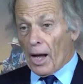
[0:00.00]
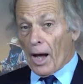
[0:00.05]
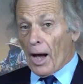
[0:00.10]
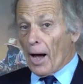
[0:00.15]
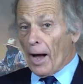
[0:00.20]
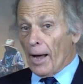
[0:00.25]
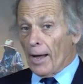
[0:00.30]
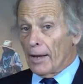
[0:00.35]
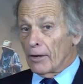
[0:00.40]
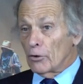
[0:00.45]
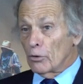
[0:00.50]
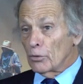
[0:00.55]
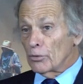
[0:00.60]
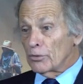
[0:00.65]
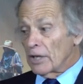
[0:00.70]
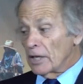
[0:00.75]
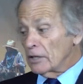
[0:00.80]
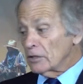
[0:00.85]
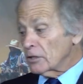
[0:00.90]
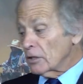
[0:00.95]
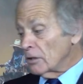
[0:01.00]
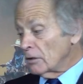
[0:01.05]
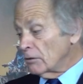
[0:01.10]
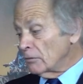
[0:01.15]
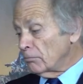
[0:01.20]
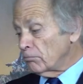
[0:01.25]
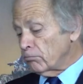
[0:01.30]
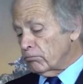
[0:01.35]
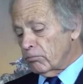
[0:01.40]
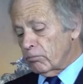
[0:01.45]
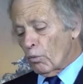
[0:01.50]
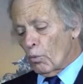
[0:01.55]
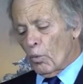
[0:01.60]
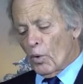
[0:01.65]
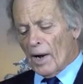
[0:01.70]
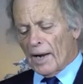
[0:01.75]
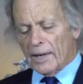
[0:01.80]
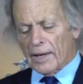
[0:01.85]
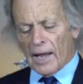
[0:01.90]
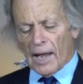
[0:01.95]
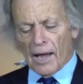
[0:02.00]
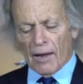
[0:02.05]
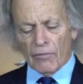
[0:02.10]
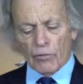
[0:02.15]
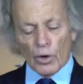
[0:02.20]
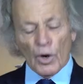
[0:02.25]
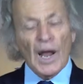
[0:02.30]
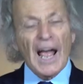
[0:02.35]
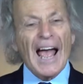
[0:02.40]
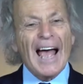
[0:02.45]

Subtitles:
I don't think so. Whatever.